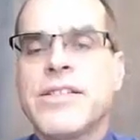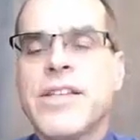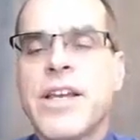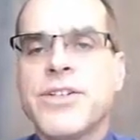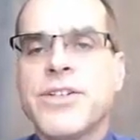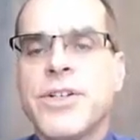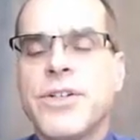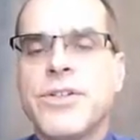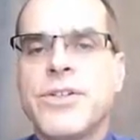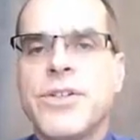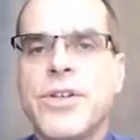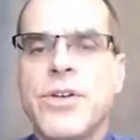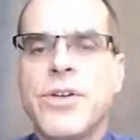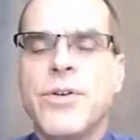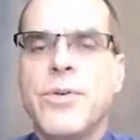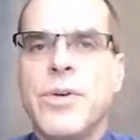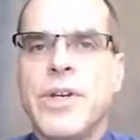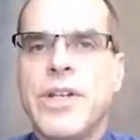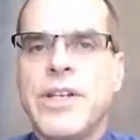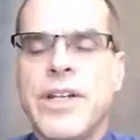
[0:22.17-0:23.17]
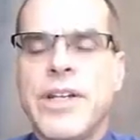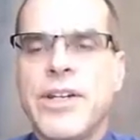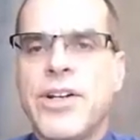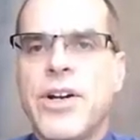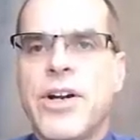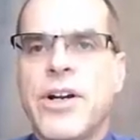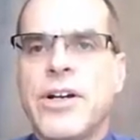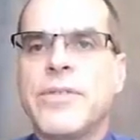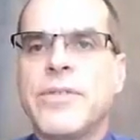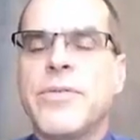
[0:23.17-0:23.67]
In Session 2, we
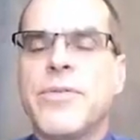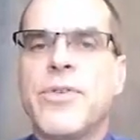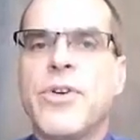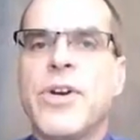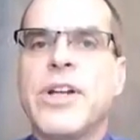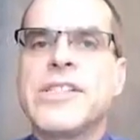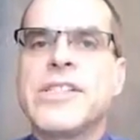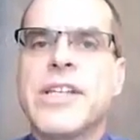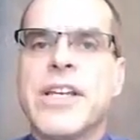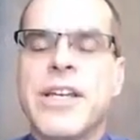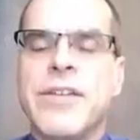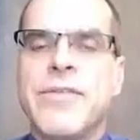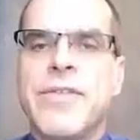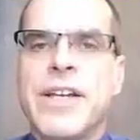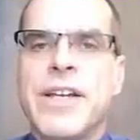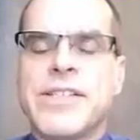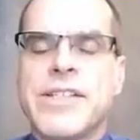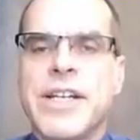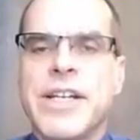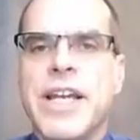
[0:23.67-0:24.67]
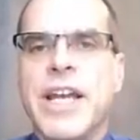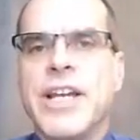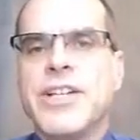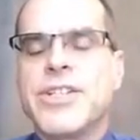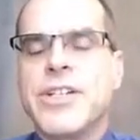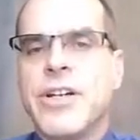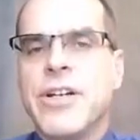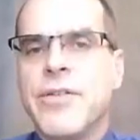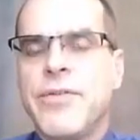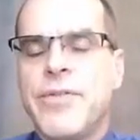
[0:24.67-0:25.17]
did our forensic
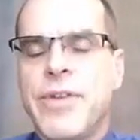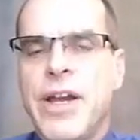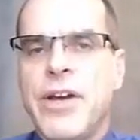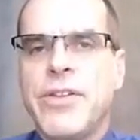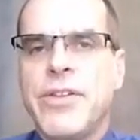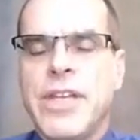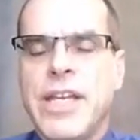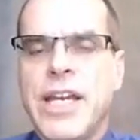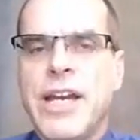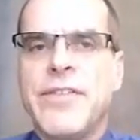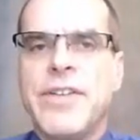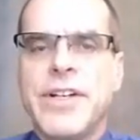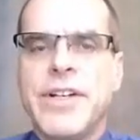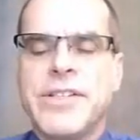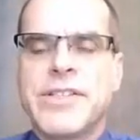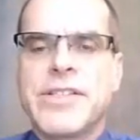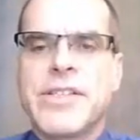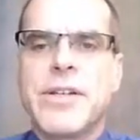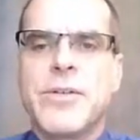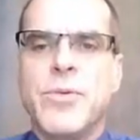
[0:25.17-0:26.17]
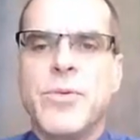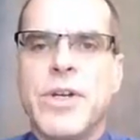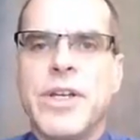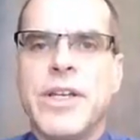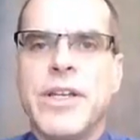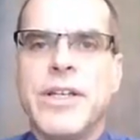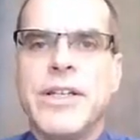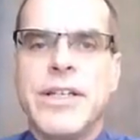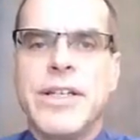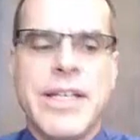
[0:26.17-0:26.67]
investigation and found the evidence that
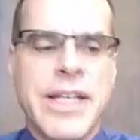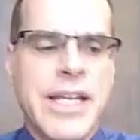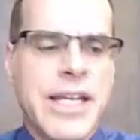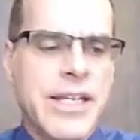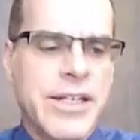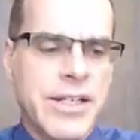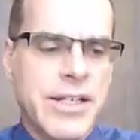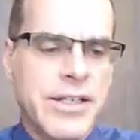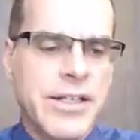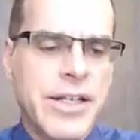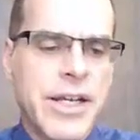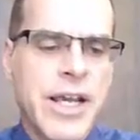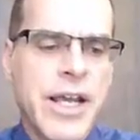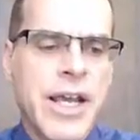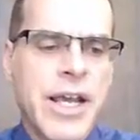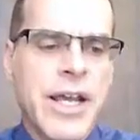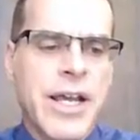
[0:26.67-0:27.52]
we needed.